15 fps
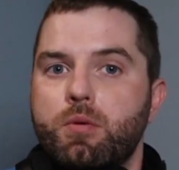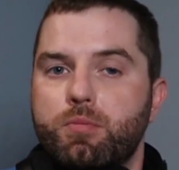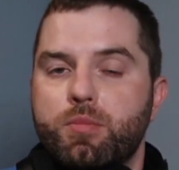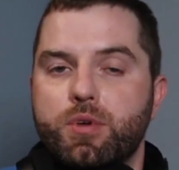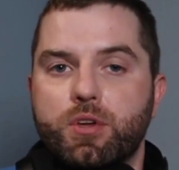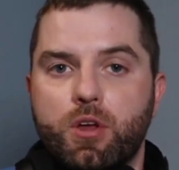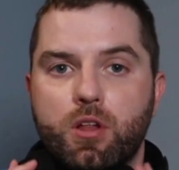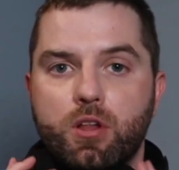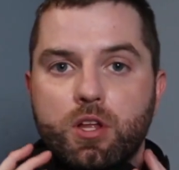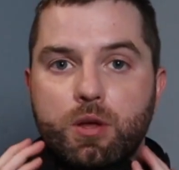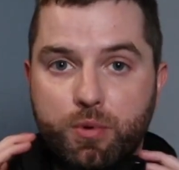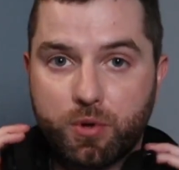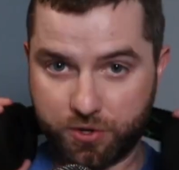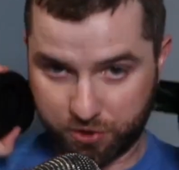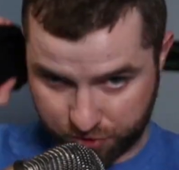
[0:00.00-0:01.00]
being all up
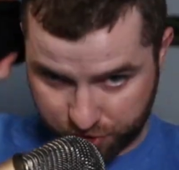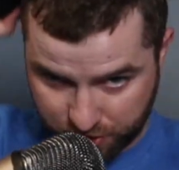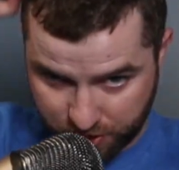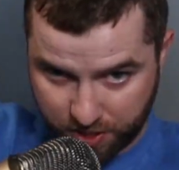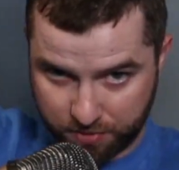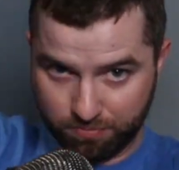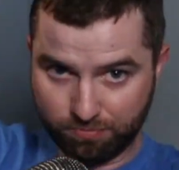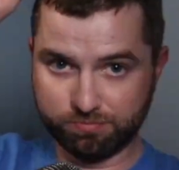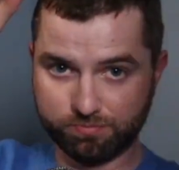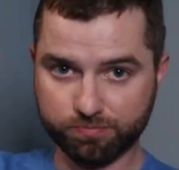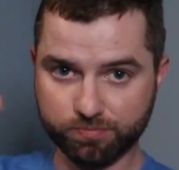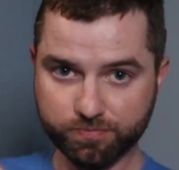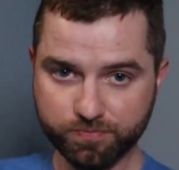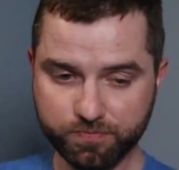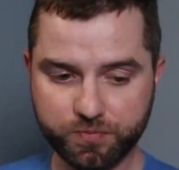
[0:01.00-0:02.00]
on your chin,
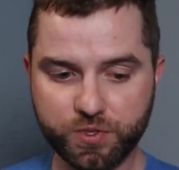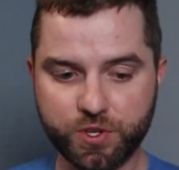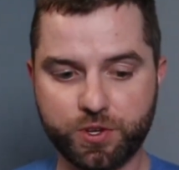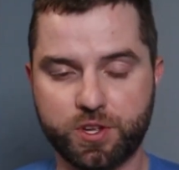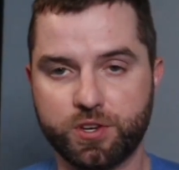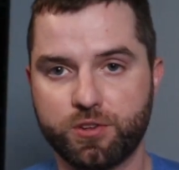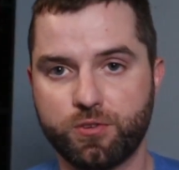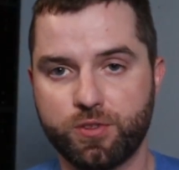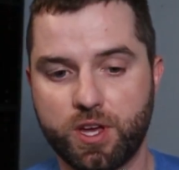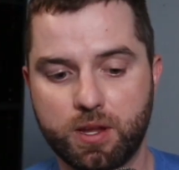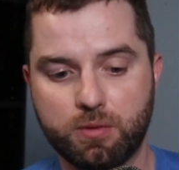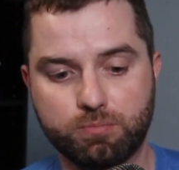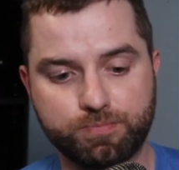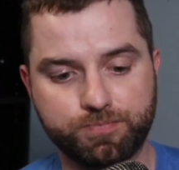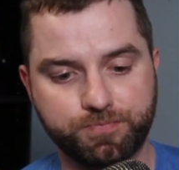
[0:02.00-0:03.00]
you can do
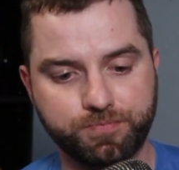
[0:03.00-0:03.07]
that.